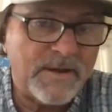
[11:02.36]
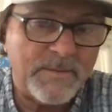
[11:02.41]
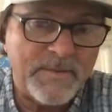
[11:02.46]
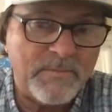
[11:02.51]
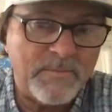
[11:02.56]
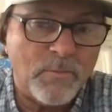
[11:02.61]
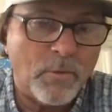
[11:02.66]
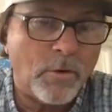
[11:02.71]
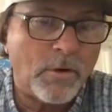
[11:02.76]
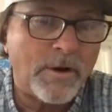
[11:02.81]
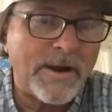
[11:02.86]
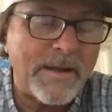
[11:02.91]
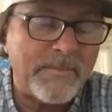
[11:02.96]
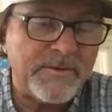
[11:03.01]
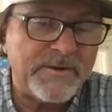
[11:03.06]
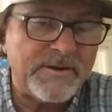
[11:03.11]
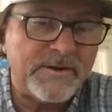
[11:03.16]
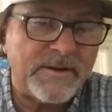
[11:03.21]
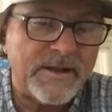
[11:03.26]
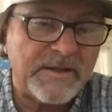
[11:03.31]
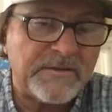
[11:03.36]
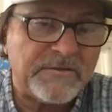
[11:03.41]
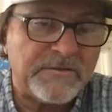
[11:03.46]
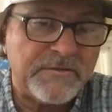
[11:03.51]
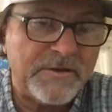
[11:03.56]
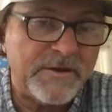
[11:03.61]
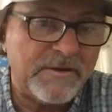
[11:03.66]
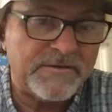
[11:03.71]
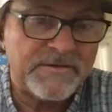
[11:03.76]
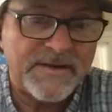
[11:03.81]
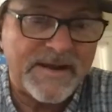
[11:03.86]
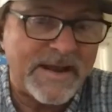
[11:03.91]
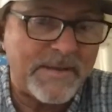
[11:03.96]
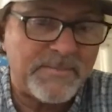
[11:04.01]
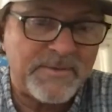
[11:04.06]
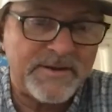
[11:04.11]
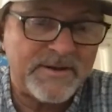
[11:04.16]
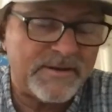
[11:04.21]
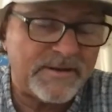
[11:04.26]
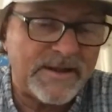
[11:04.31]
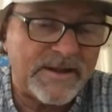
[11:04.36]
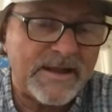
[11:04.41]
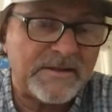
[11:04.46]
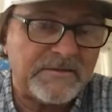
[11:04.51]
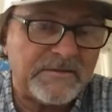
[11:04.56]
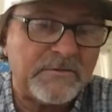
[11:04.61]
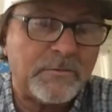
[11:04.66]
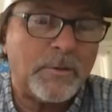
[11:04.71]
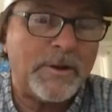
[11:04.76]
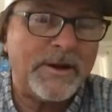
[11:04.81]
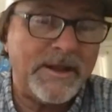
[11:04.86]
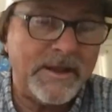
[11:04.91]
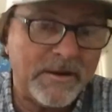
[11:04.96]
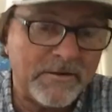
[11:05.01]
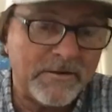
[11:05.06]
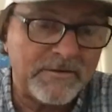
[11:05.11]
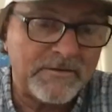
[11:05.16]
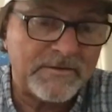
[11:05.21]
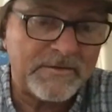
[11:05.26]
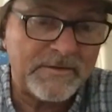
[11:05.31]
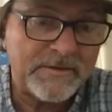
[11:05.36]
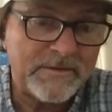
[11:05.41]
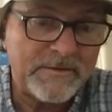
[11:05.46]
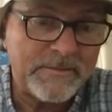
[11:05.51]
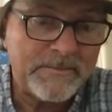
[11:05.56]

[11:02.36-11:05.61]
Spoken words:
I mean, more happened in the last 2 years than happened in the last 20 years.